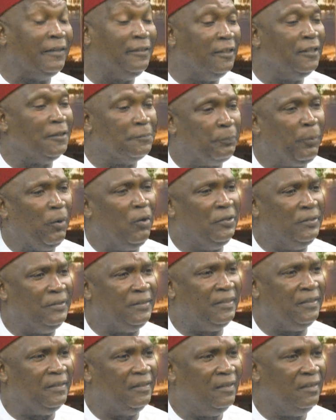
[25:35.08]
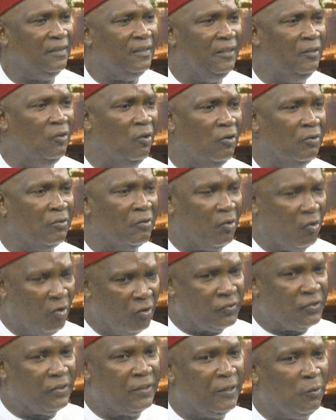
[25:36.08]
this point,
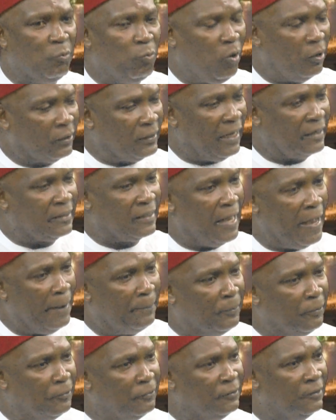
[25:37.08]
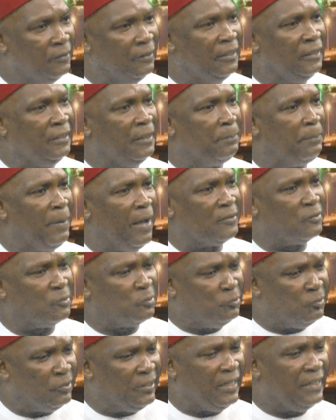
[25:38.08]
considering what has happened in the past
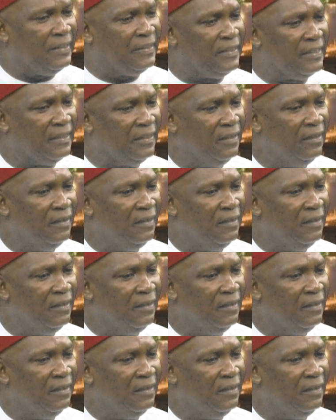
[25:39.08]
2 days,